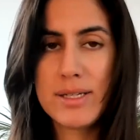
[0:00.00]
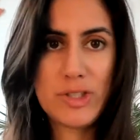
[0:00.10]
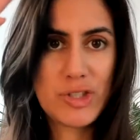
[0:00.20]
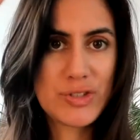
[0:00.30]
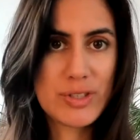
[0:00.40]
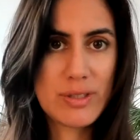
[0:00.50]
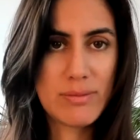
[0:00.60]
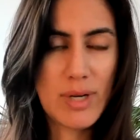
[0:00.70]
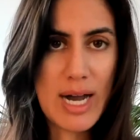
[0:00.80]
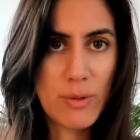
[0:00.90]
is just
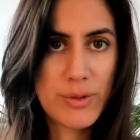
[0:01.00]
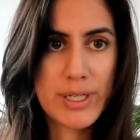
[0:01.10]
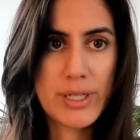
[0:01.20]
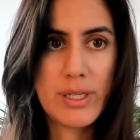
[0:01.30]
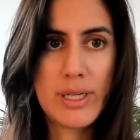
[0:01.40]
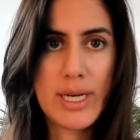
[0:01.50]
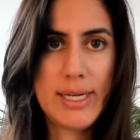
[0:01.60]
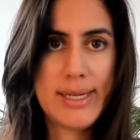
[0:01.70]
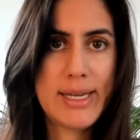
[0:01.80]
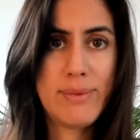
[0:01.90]
out there
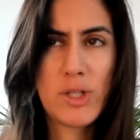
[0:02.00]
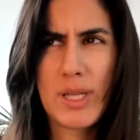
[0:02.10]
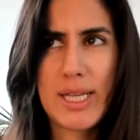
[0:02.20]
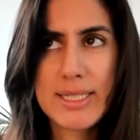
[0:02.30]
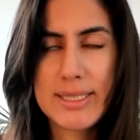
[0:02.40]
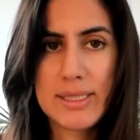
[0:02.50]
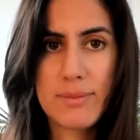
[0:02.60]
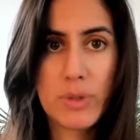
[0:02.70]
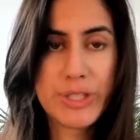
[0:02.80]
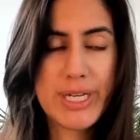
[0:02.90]
and I visualize it,
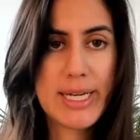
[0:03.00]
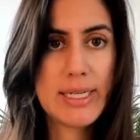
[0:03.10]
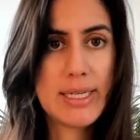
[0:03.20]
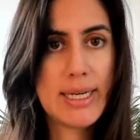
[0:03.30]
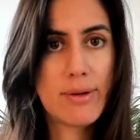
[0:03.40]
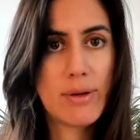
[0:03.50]
but then